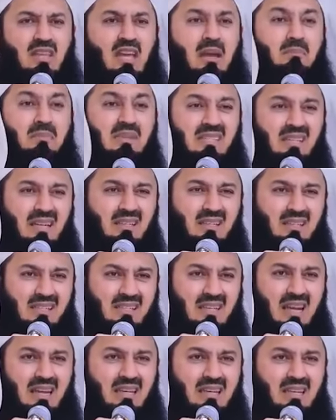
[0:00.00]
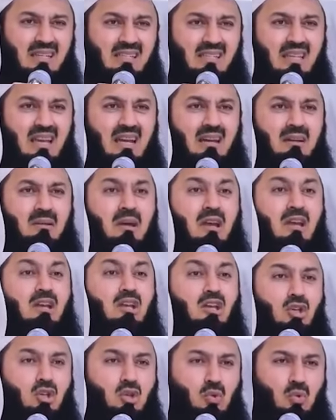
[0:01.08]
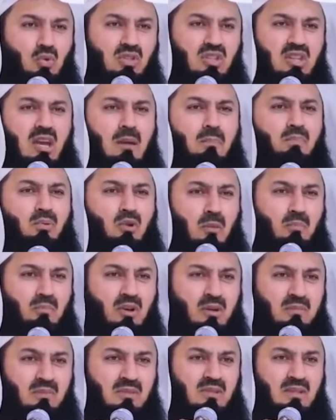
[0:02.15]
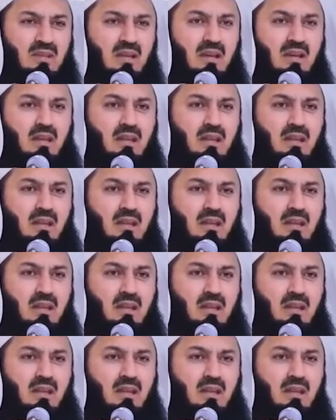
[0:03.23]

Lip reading: their misunderstandings, their issues, their problems,